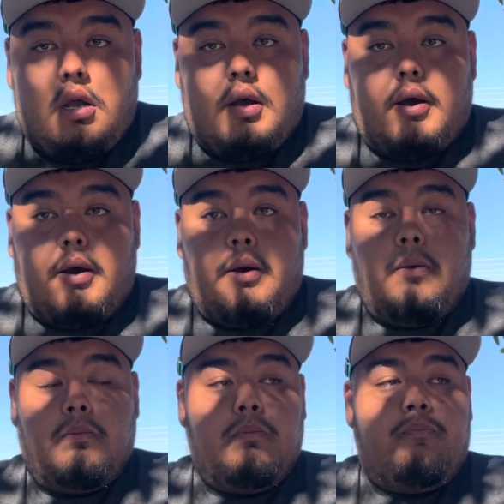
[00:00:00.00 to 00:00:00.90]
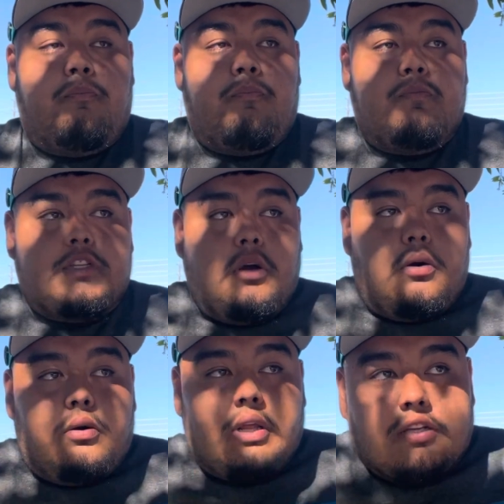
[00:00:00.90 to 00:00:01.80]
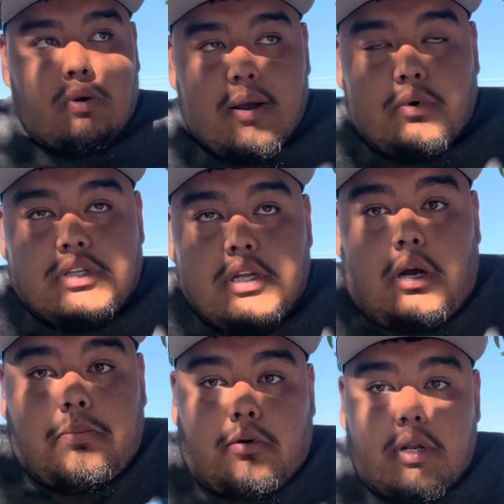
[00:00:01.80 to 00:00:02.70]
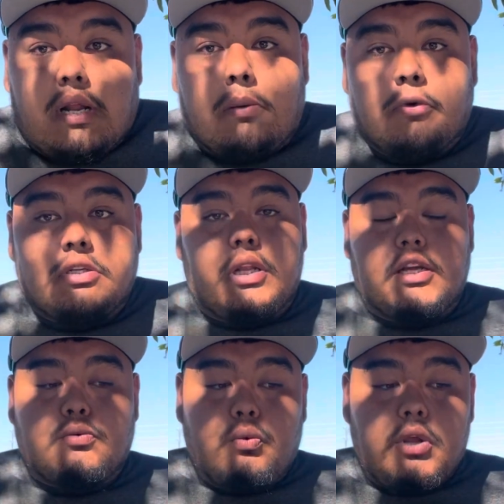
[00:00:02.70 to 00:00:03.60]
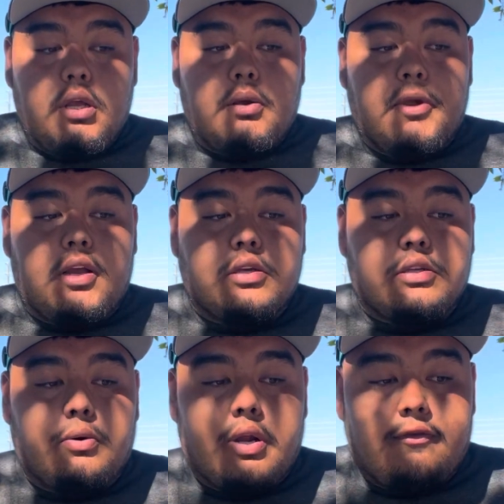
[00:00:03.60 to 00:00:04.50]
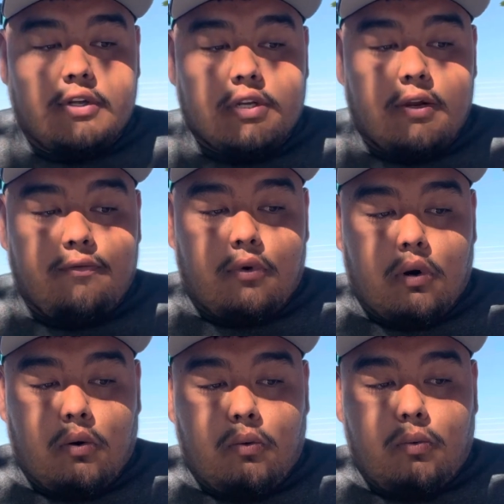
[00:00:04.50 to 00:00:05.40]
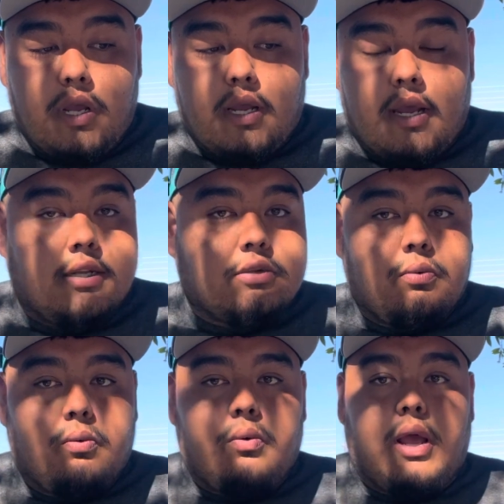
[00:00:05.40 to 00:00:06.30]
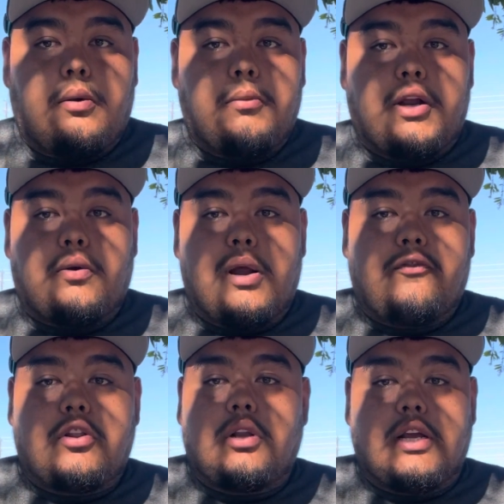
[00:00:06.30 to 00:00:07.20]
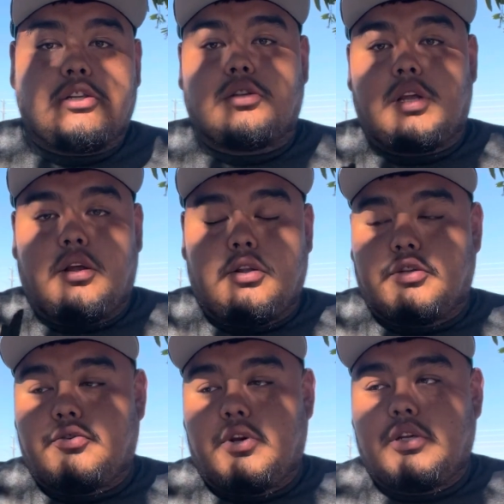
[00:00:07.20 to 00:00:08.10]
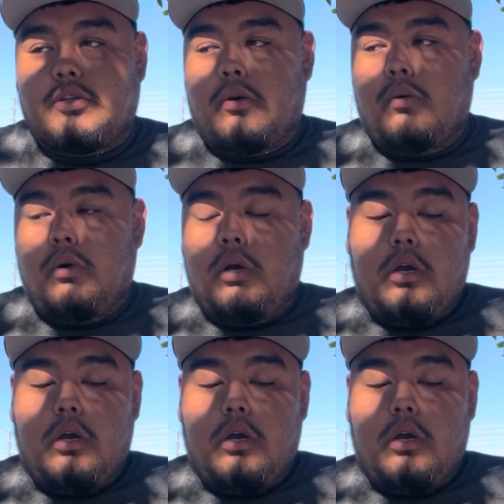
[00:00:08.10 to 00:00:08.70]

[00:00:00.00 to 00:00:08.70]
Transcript: um so that's why i wasn't uploading that much last week because they were here visiting for a whole week and this like my grandfather likes to stay under this tree so